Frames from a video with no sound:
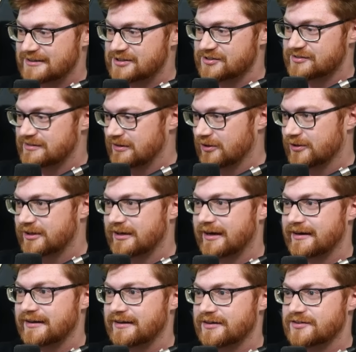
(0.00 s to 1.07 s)
just looking
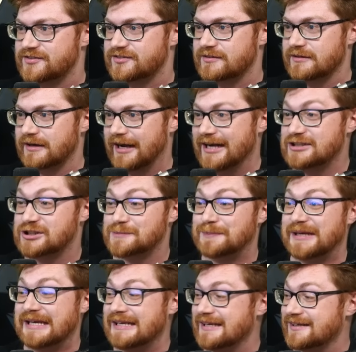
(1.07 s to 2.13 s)
at his
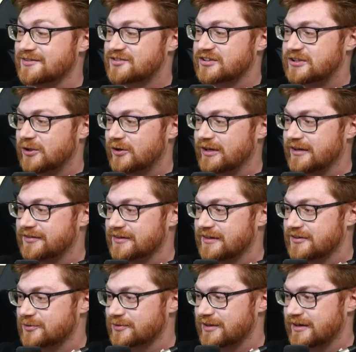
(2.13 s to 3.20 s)
HP security. I think
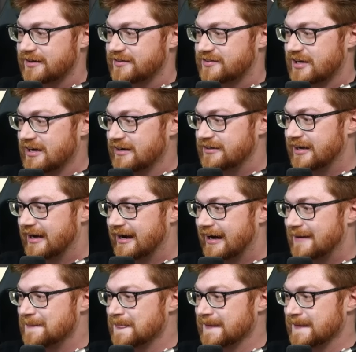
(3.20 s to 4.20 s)
that's what that is. Yeah.